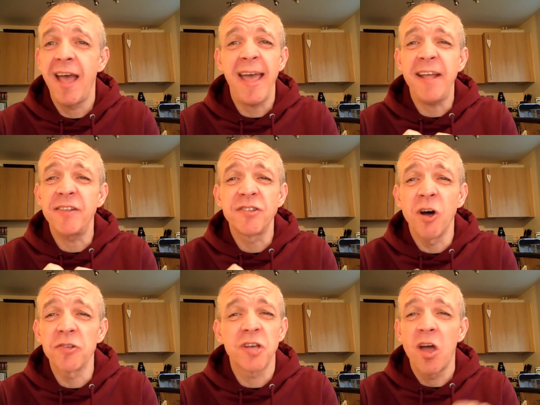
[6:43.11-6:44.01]
it's
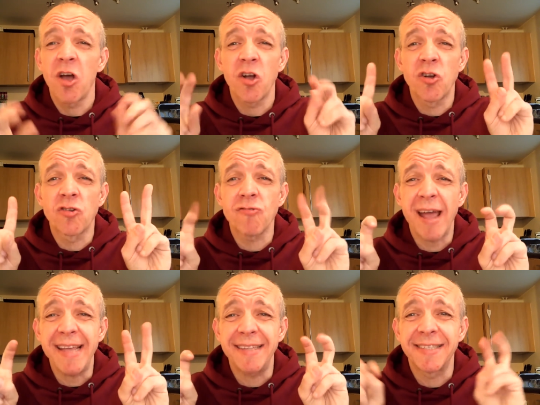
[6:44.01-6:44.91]
not
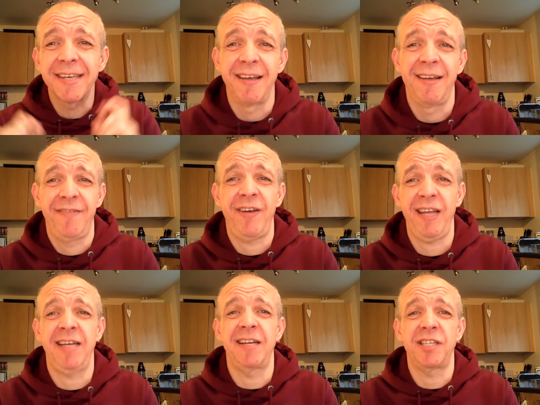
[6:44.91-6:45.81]
great for
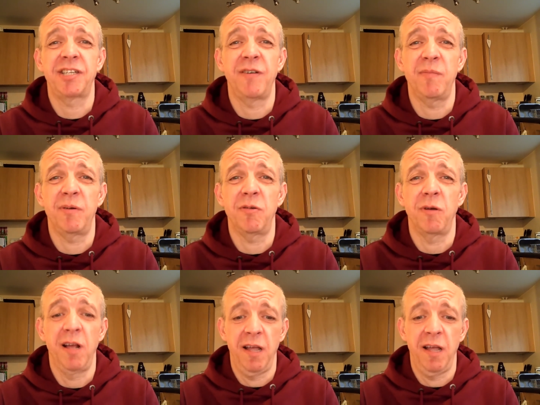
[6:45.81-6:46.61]
English football.